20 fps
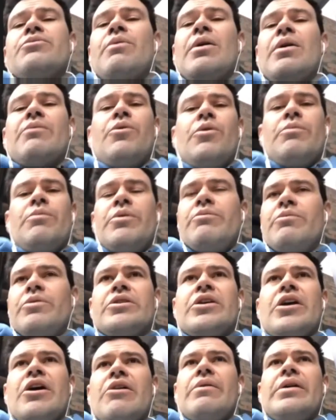one woman was
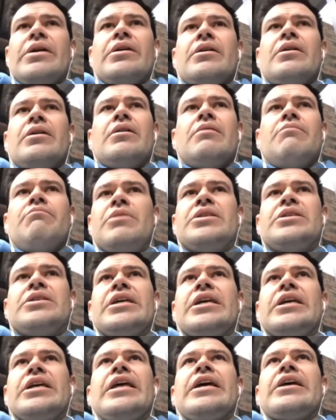going
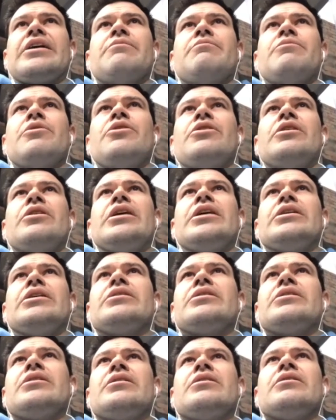missing in their
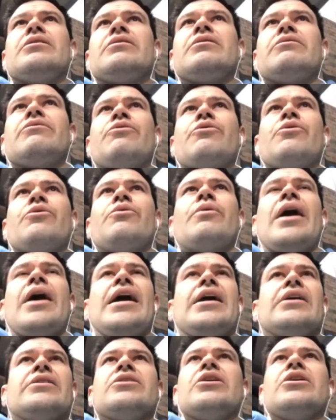communities through
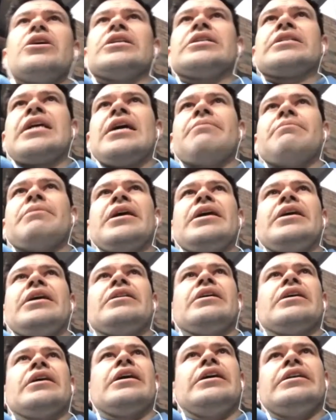outsiders coming
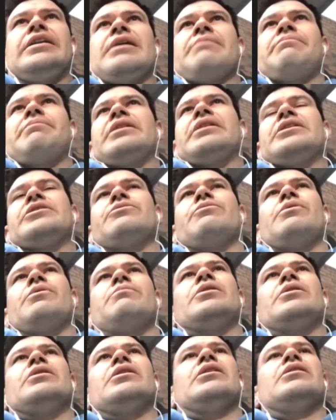in and kidnapping these
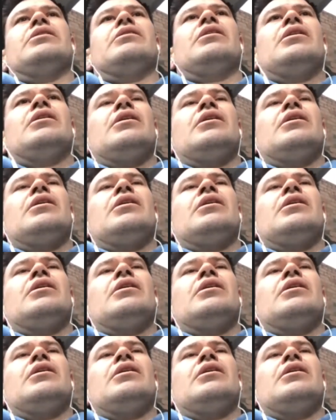women. And